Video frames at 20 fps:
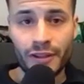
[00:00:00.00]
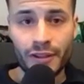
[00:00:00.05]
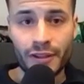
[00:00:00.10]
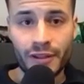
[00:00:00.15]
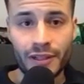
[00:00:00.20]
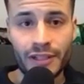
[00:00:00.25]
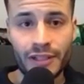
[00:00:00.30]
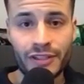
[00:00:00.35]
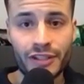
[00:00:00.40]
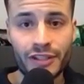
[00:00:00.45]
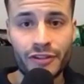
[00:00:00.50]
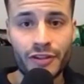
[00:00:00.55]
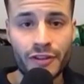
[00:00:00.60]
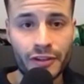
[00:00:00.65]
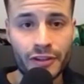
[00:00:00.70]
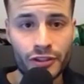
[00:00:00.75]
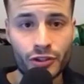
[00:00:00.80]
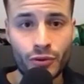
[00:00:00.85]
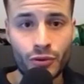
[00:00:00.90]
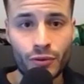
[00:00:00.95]
Listen to
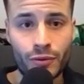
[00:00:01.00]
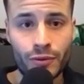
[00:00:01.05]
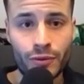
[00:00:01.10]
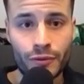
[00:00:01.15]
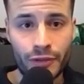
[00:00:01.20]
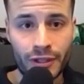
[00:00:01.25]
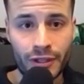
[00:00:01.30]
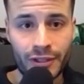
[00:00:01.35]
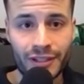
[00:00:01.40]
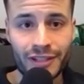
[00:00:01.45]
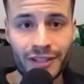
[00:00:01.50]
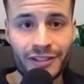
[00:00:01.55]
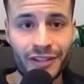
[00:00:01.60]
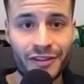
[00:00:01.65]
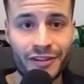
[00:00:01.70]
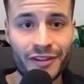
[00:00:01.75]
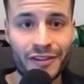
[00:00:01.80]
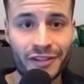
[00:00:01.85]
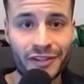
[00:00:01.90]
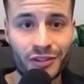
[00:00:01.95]
this. Listen
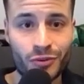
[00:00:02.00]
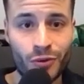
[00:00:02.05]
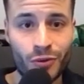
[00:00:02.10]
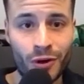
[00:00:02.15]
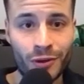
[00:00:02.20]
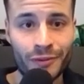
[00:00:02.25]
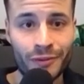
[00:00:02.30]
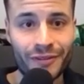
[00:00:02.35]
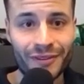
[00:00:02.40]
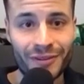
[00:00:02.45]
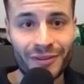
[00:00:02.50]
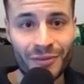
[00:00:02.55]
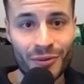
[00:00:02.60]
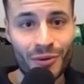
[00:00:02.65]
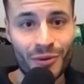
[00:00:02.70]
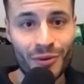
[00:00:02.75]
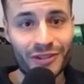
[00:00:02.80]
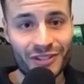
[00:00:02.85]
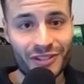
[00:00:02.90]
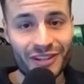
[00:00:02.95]
to this quote.
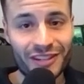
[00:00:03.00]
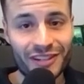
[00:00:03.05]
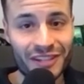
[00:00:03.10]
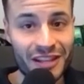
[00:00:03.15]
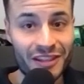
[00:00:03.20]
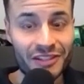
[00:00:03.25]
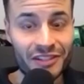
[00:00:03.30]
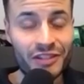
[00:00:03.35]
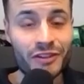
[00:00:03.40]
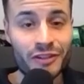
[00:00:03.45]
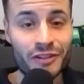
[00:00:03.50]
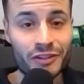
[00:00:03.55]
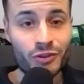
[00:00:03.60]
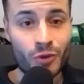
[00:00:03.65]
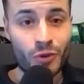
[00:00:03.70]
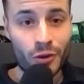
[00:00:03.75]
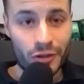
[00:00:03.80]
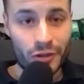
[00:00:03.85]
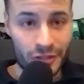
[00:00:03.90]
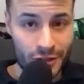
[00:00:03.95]
What he's going to say. Listen to this
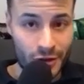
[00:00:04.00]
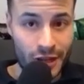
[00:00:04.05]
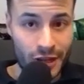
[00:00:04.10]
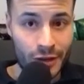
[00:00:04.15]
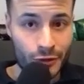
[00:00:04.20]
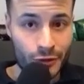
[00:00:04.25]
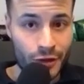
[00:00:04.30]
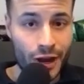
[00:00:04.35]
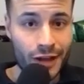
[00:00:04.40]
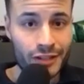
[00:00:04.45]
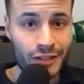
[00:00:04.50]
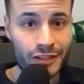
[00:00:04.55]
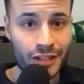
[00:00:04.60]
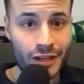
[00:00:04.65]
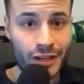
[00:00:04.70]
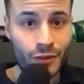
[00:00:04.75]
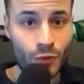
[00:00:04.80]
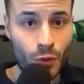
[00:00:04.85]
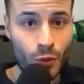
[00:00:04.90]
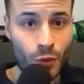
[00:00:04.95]
quote because it ties
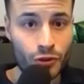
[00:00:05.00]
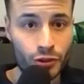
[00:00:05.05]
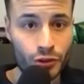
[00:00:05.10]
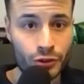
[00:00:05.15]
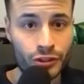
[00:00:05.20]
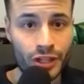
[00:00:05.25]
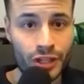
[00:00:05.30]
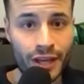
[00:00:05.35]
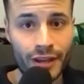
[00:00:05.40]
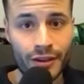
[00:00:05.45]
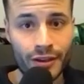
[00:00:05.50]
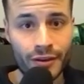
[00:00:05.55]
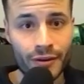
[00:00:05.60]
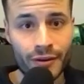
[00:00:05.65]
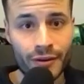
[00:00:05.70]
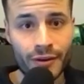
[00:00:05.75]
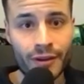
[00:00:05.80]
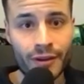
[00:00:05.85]
in with what you're saying here.